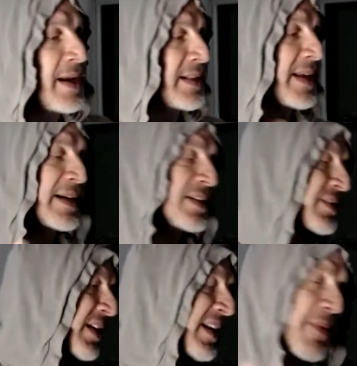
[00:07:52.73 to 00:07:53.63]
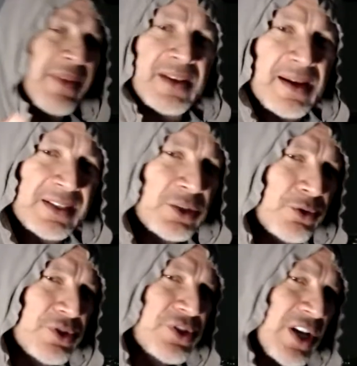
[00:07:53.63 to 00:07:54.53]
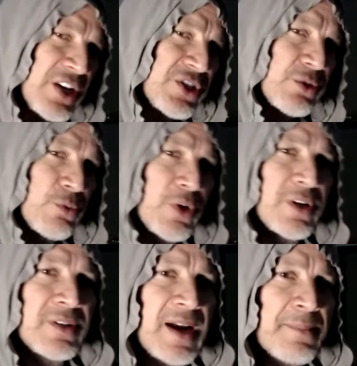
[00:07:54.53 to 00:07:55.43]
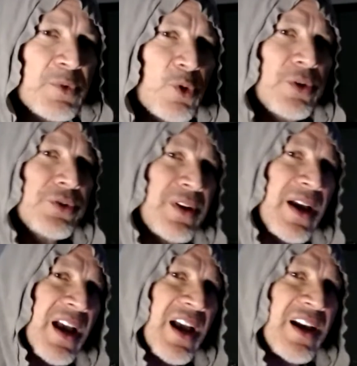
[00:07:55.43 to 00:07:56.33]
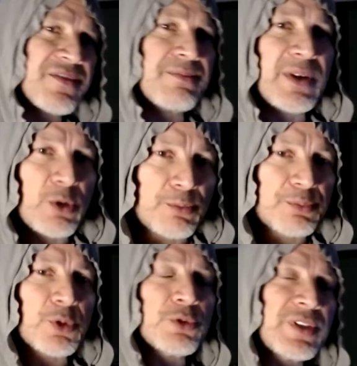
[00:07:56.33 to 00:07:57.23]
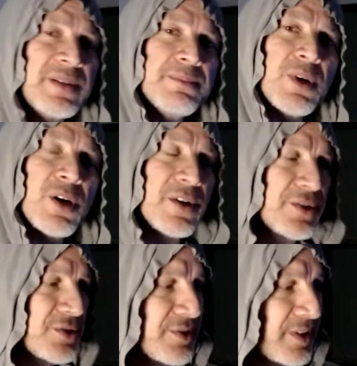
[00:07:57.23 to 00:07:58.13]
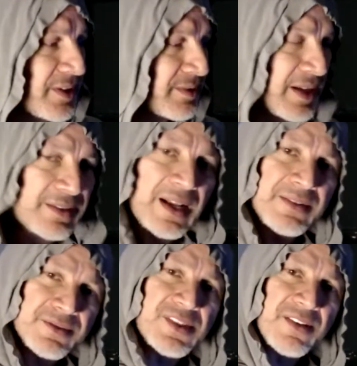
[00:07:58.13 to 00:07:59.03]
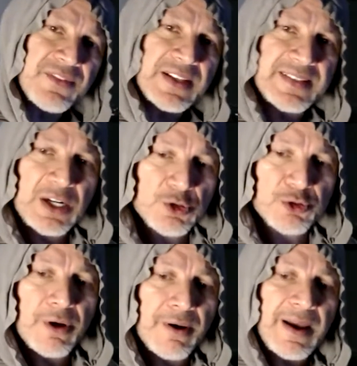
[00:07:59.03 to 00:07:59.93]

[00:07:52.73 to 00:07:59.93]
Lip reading: And like I said, I think I'm going to do a session where I'm going to have my own protein bars and stuff like that. I'll show you how